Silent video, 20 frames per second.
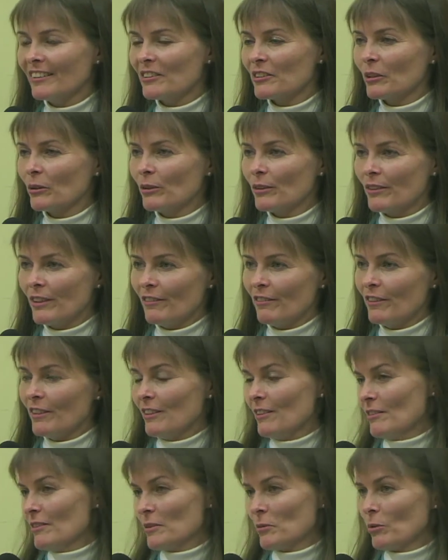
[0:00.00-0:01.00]
So if
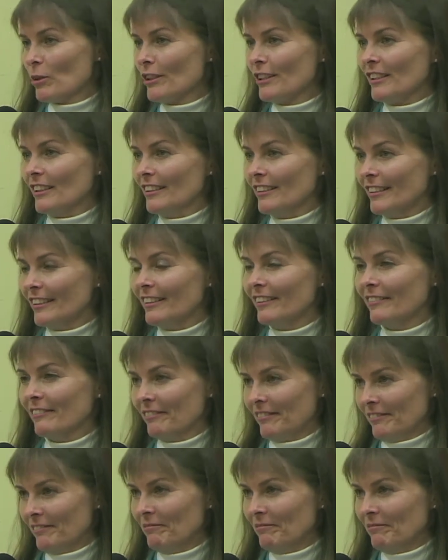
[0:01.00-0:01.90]
it's working, then